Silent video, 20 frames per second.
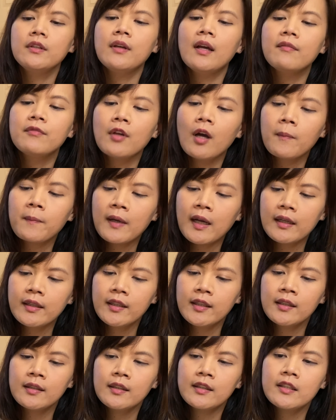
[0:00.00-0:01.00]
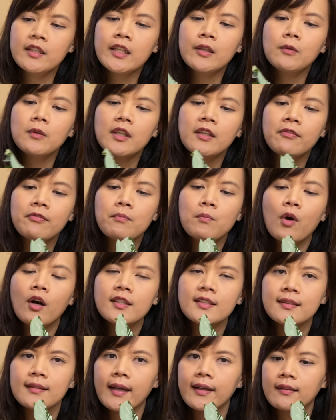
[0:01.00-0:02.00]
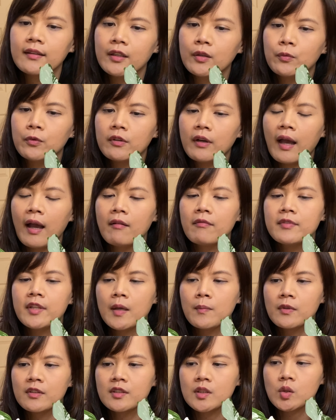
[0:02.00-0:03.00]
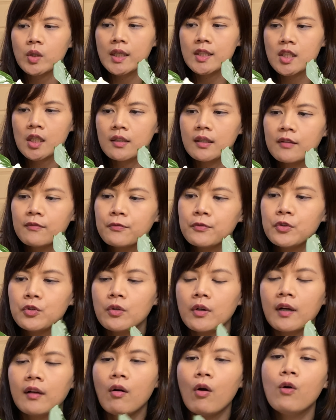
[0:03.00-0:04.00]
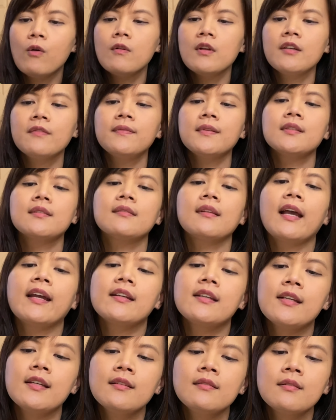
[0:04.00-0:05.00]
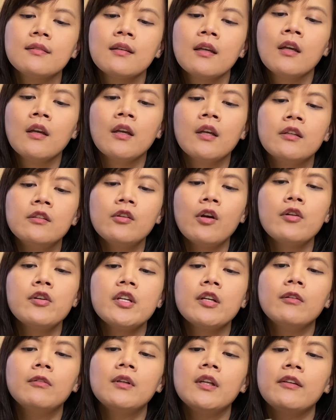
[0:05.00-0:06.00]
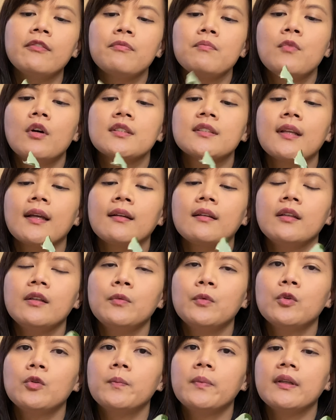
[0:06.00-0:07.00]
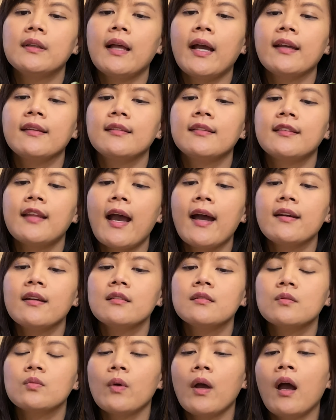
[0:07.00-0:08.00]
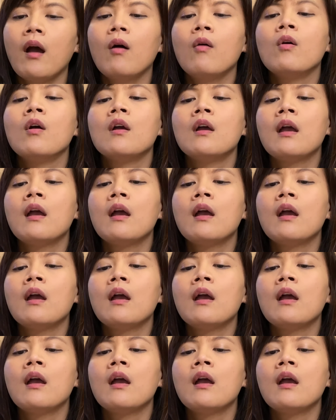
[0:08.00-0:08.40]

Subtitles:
you have top cutting, the new leaf most likely will have demonstration. If your old leaf is like this, your new leaf most likely will be like that as well.